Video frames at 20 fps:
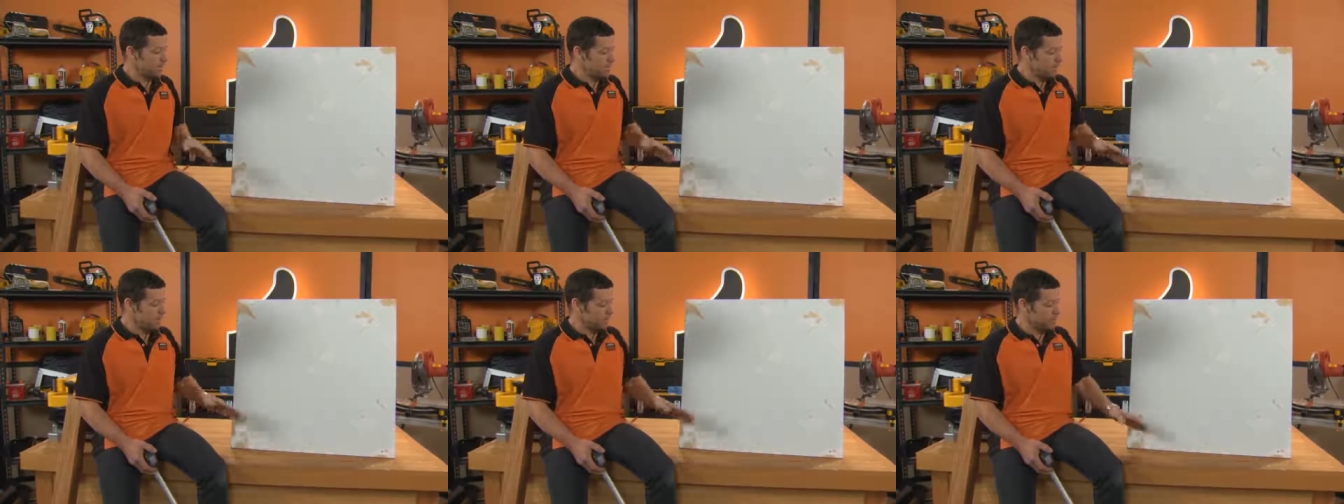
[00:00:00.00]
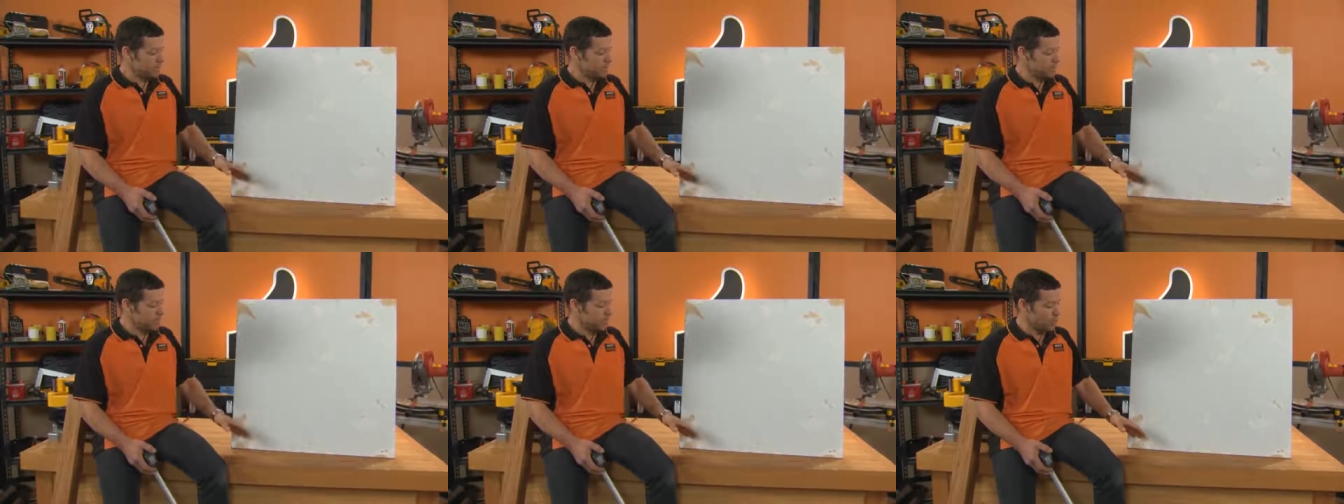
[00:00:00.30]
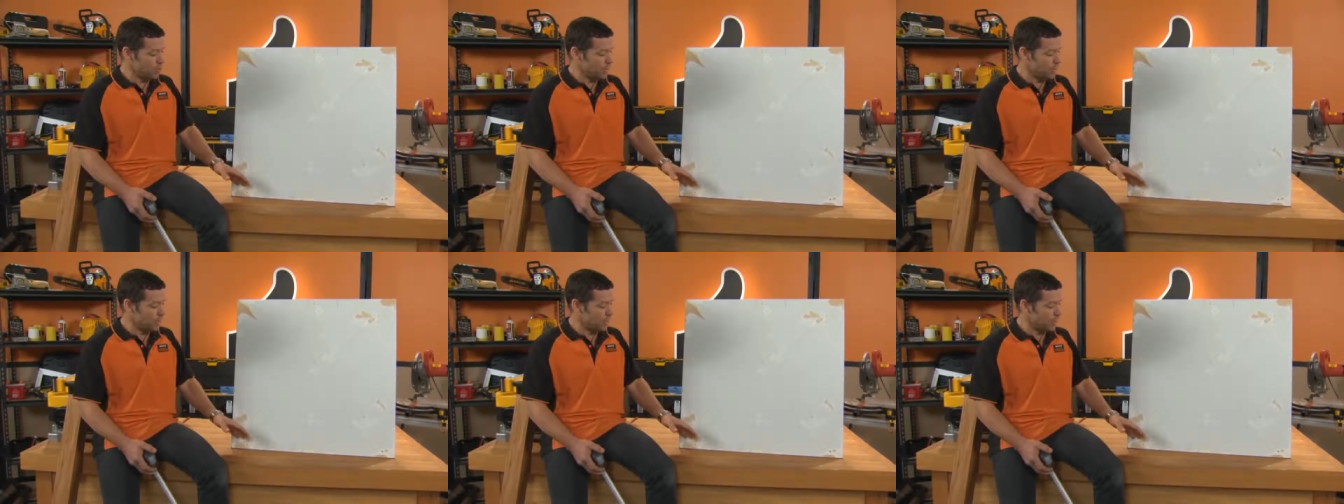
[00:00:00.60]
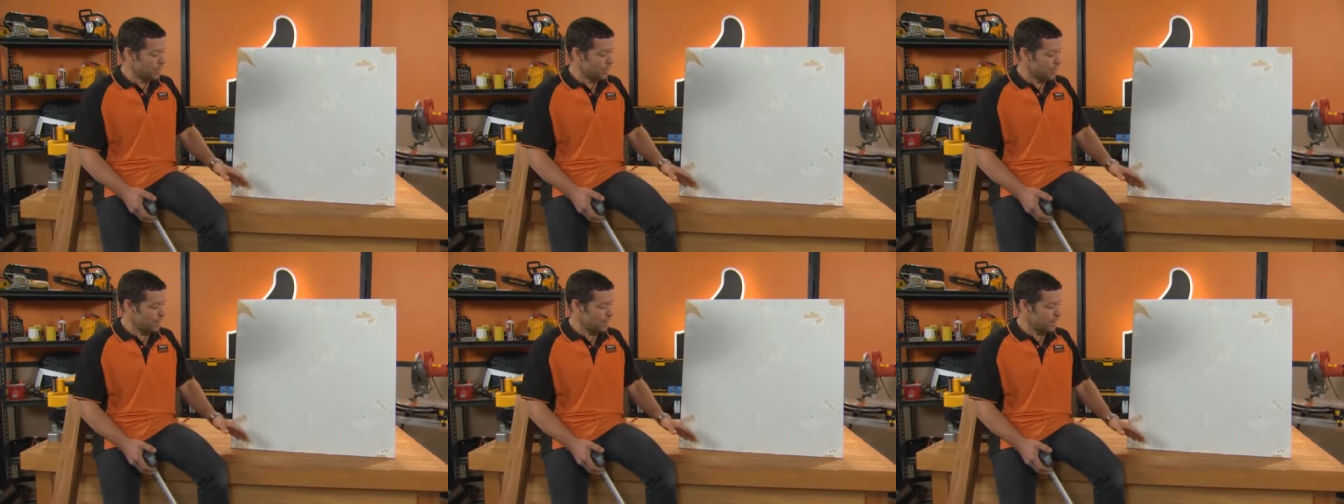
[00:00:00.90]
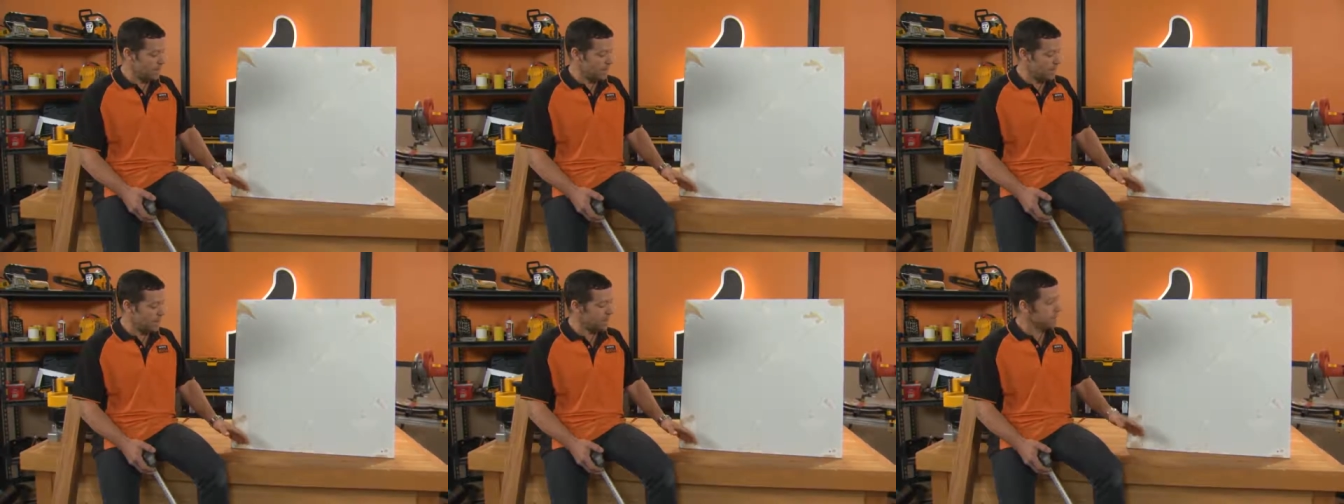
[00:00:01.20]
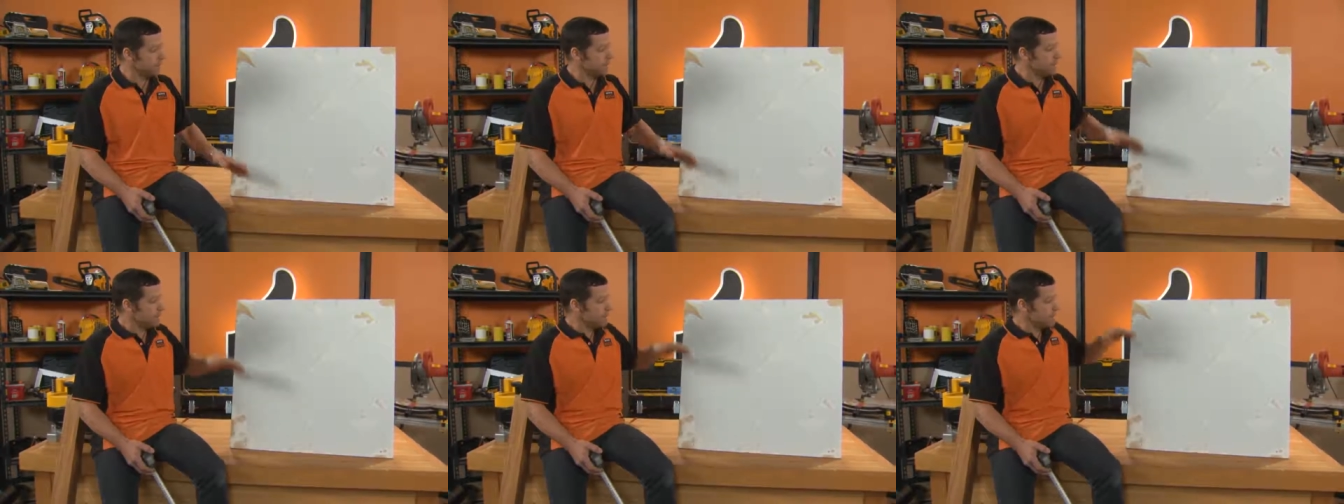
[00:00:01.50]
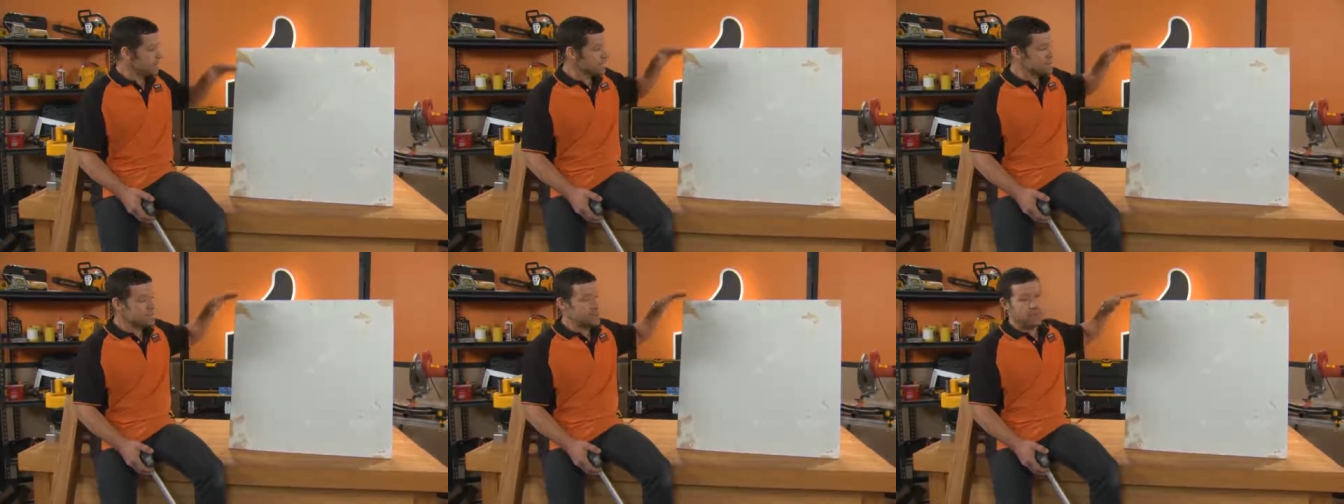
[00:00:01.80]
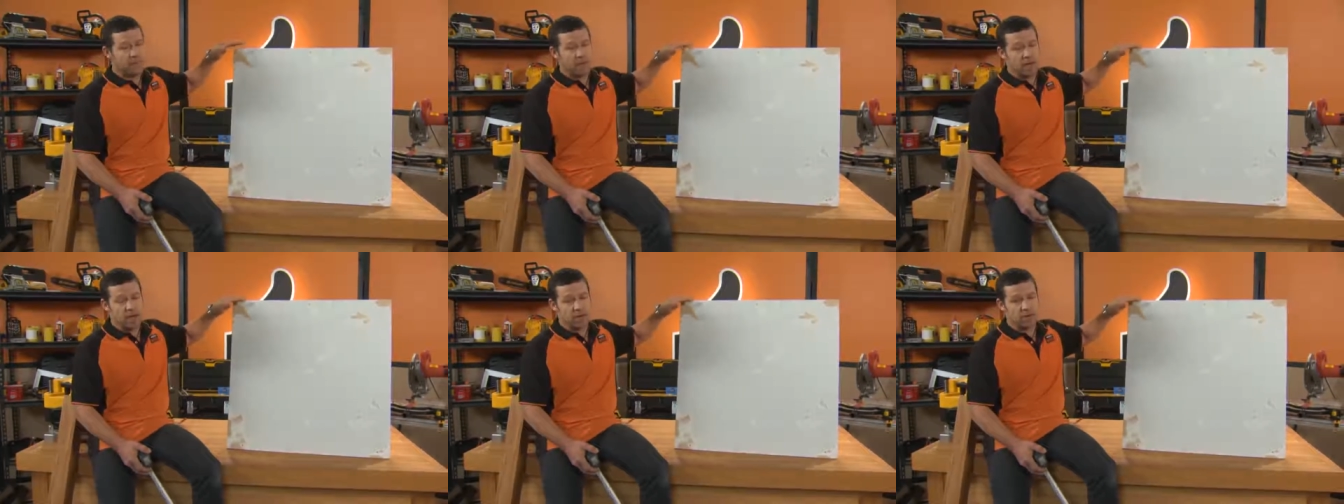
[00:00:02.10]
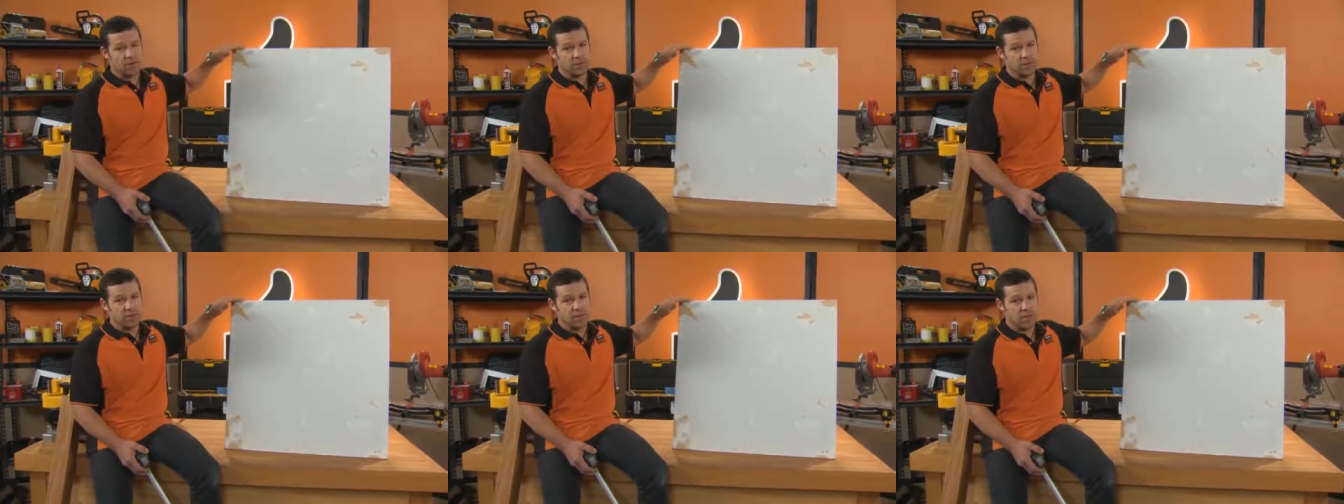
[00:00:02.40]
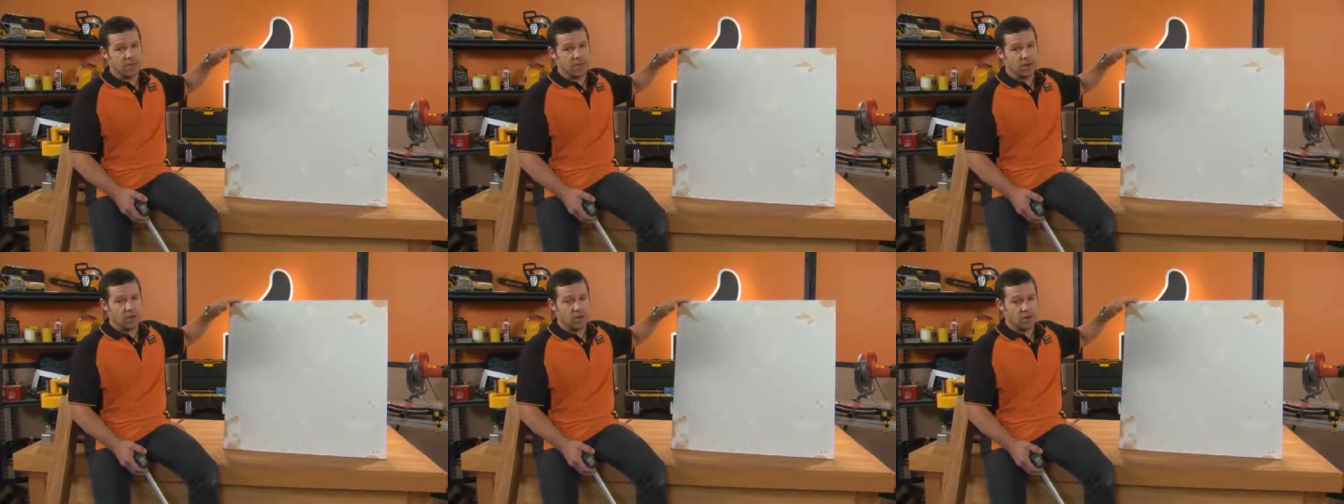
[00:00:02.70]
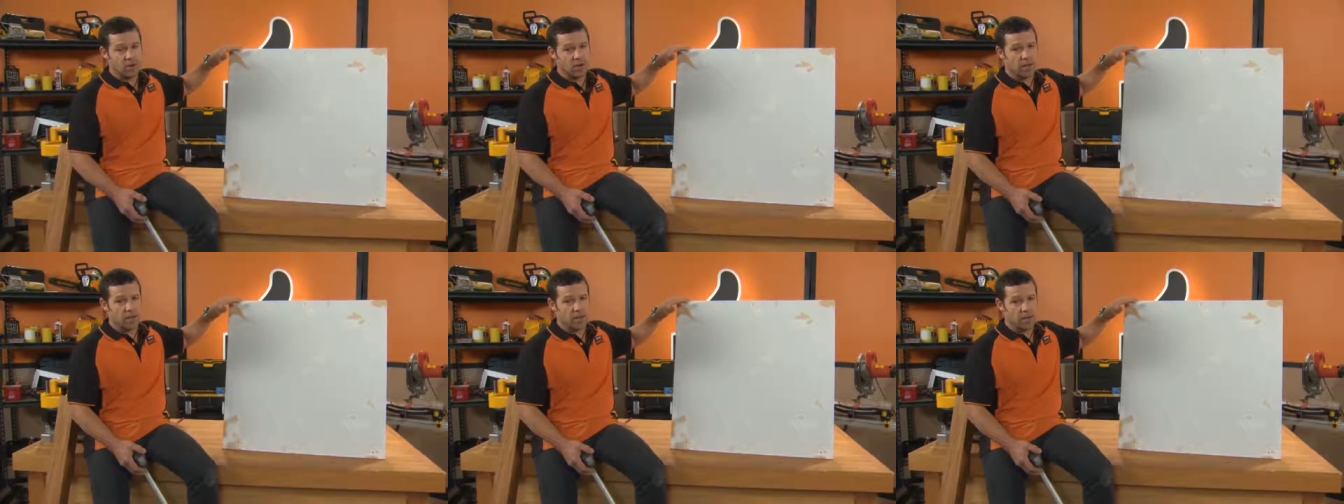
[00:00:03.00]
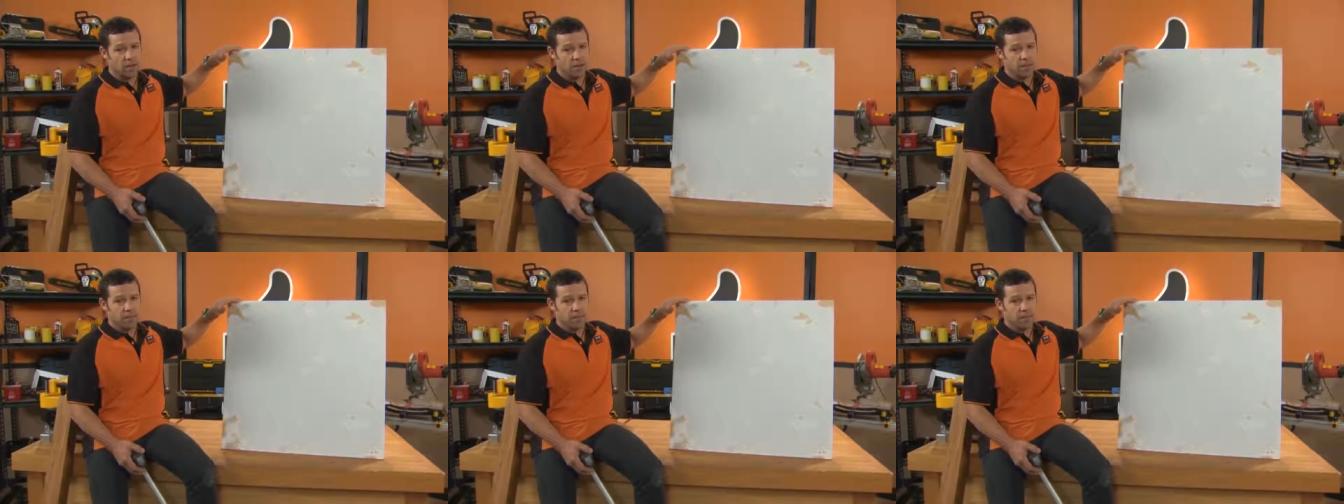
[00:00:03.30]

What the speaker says: Now this board that I've cut here is 710 high.